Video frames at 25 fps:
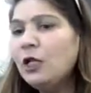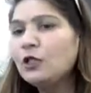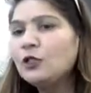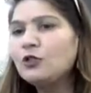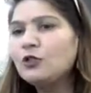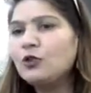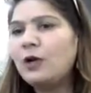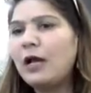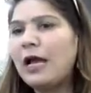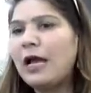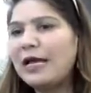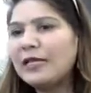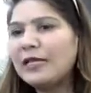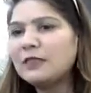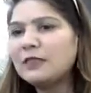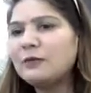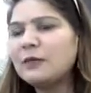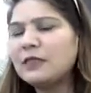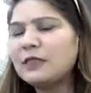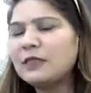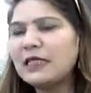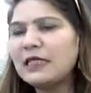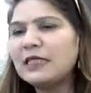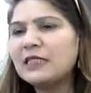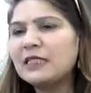So as
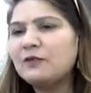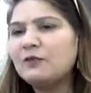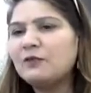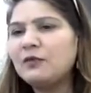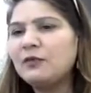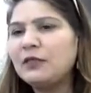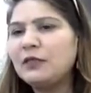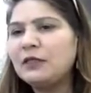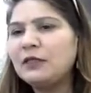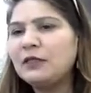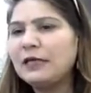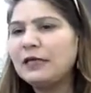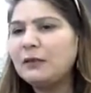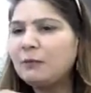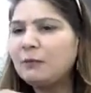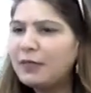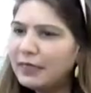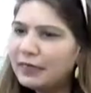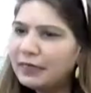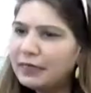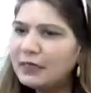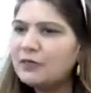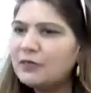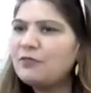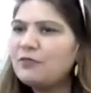much as we can
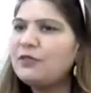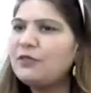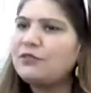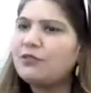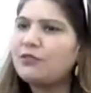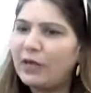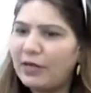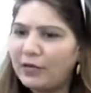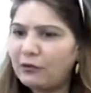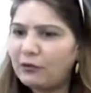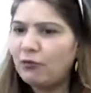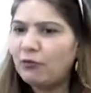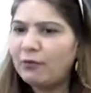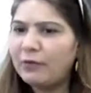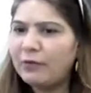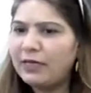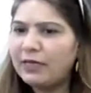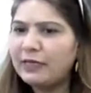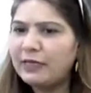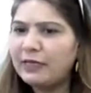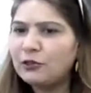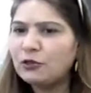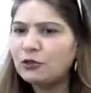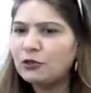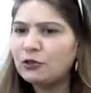make it, we try to
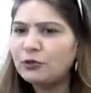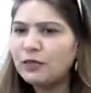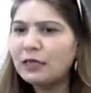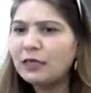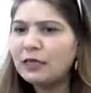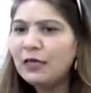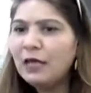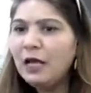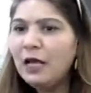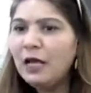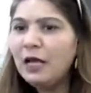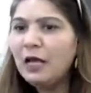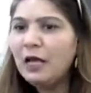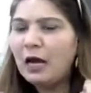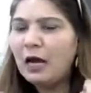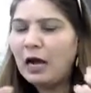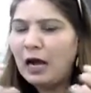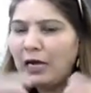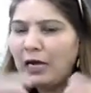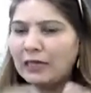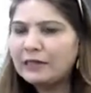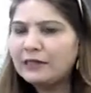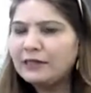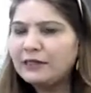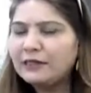make it so that
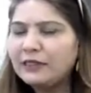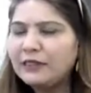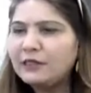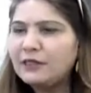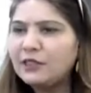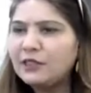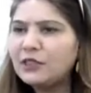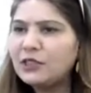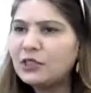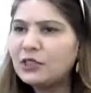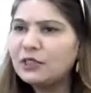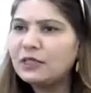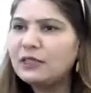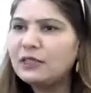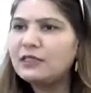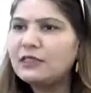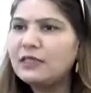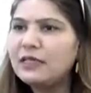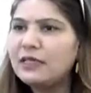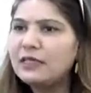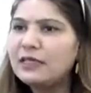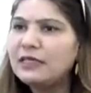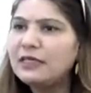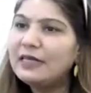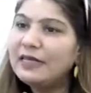art integration is
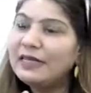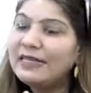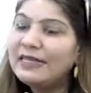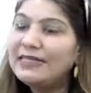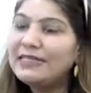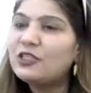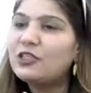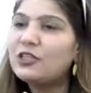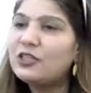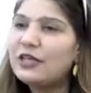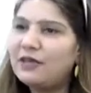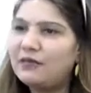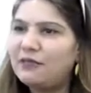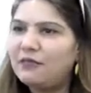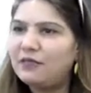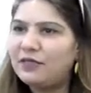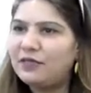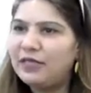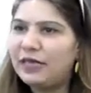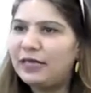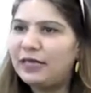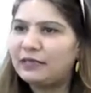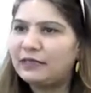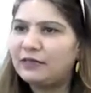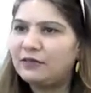there in each and
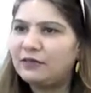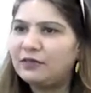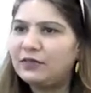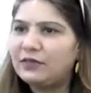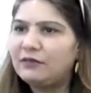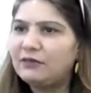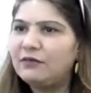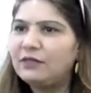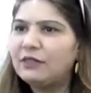every activity.